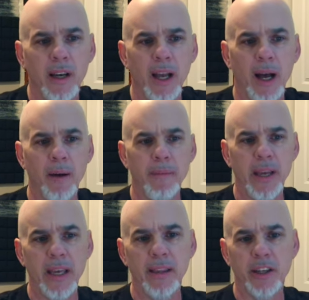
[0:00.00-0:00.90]
um,
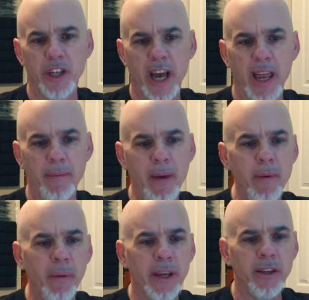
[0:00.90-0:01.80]
in the chat. And maybe
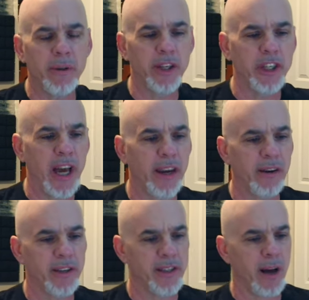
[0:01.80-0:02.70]
what we can do in the chat here
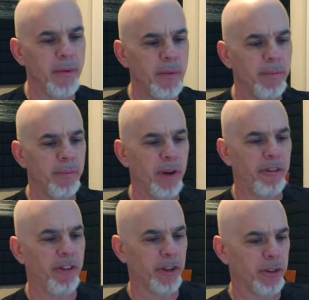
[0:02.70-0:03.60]
is this: I'm going to put a
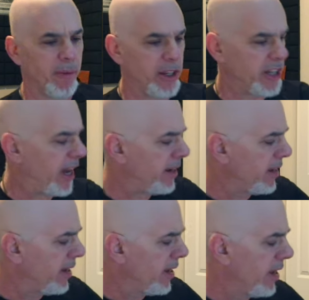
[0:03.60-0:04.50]
filter on my chat.
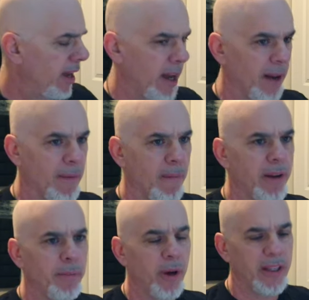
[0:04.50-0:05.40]
Um, I'm going to
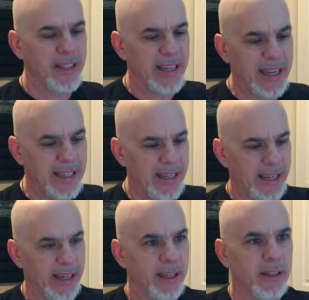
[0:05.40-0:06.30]
put
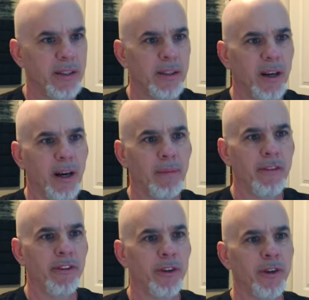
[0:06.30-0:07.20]
DD on my
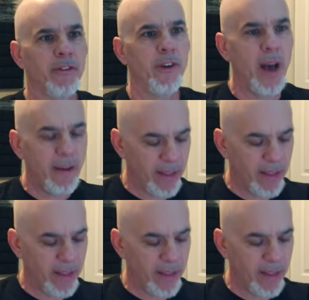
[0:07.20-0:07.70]
filter. If you have a